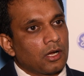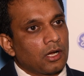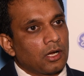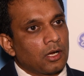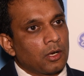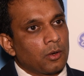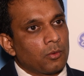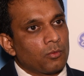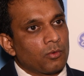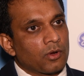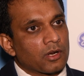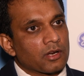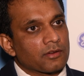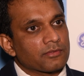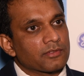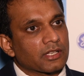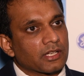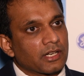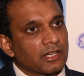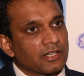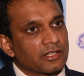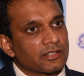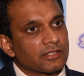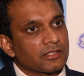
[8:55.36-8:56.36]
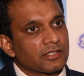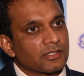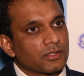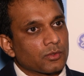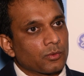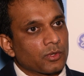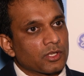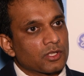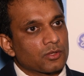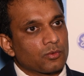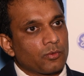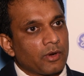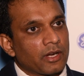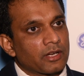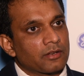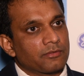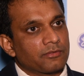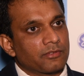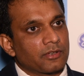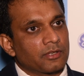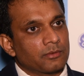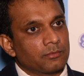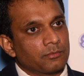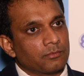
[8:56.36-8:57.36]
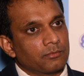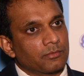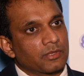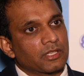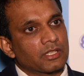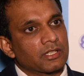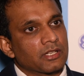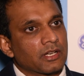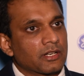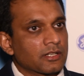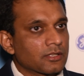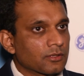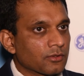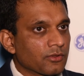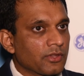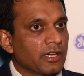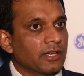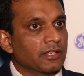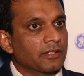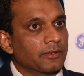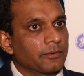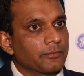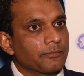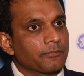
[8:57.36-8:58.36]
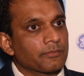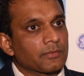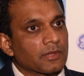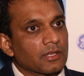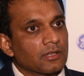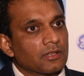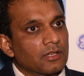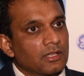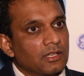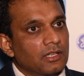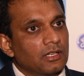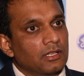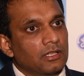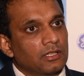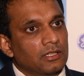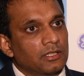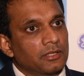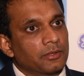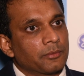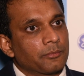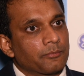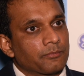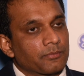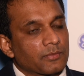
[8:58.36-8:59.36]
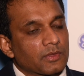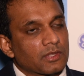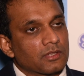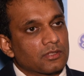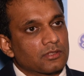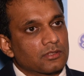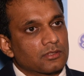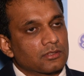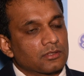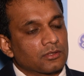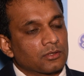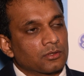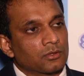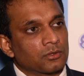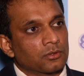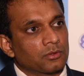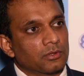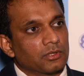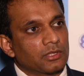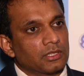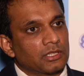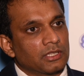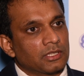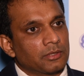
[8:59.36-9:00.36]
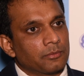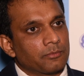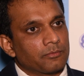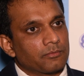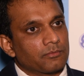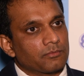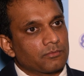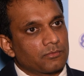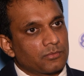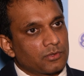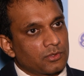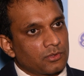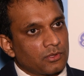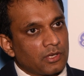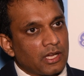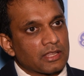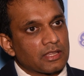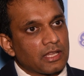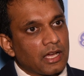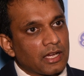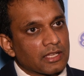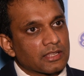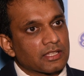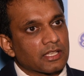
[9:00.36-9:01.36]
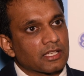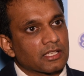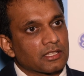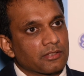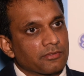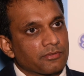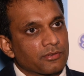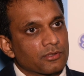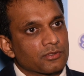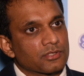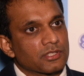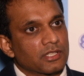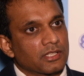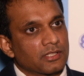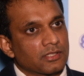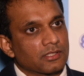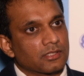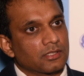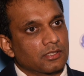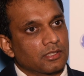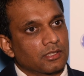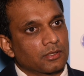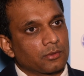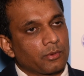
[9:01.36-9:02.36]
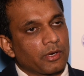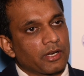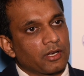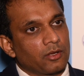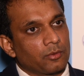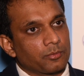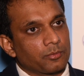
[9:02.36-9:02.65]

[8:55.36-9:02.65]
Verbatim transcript: uh, one of the countries which went from here to there. Um, so, um, so I, I think the future is uh, quite